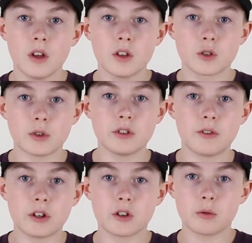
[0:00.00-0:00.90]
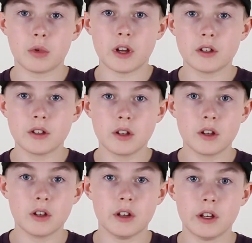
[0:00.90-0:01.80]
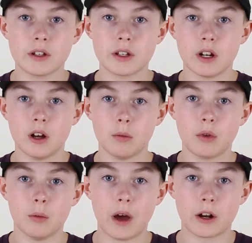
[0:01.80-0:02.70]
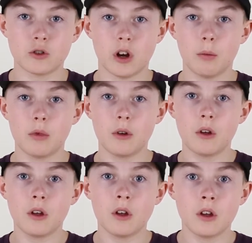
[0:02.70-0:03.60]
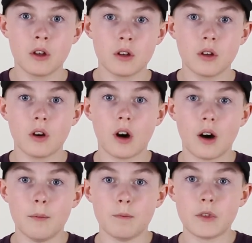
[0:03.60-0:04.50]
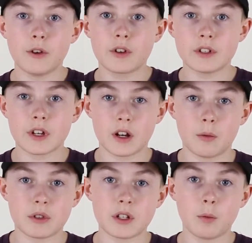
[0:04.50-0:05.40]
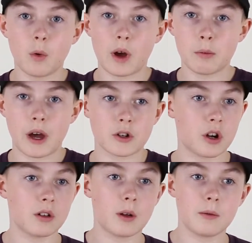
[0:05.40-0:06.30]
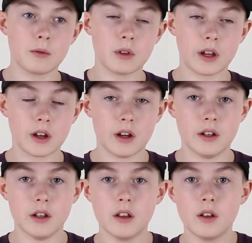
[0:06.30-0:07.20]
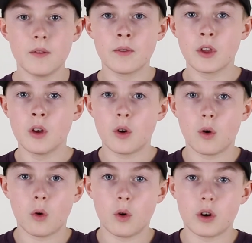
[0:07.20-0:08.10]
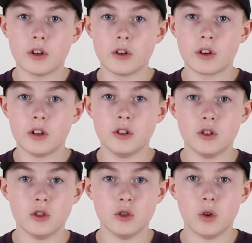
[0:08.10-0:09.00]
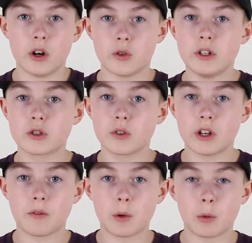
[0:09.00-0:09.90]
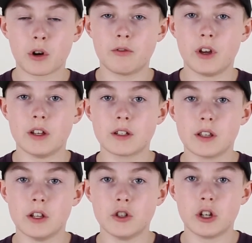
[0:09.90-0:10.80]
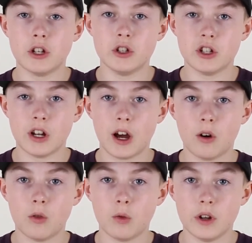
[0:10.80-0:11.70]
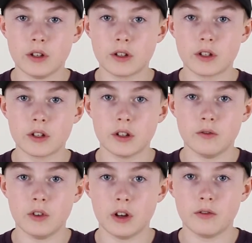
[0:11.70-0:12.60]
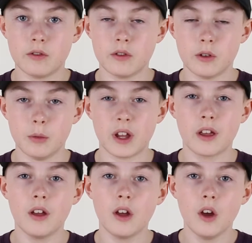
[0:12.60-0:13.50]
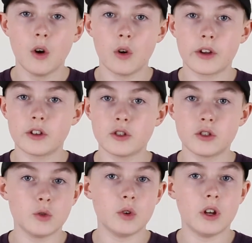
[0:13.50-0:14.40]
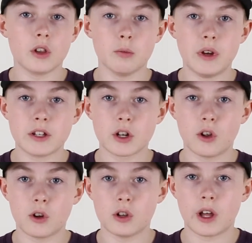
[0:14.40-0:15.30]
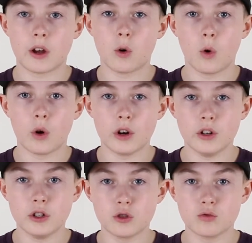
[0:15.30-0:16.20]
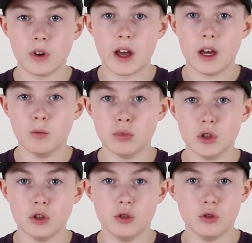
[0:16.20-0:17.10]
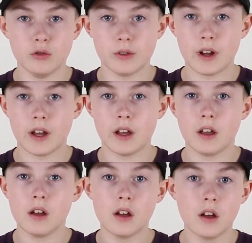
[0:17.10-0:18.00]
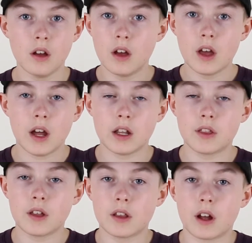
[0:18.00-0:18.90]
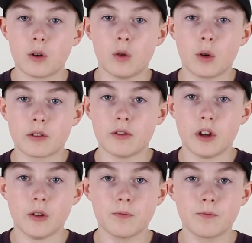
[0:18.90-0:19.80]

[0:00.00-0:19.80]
So once you found a good place, you need to set up a backdrop. You can set up a simple white backdrop like I did, or you can do a green screen if you're more advanced and then change it out once you're done filming. Or you can just do another base color like orange, red, blue, gray, anything that will work for you.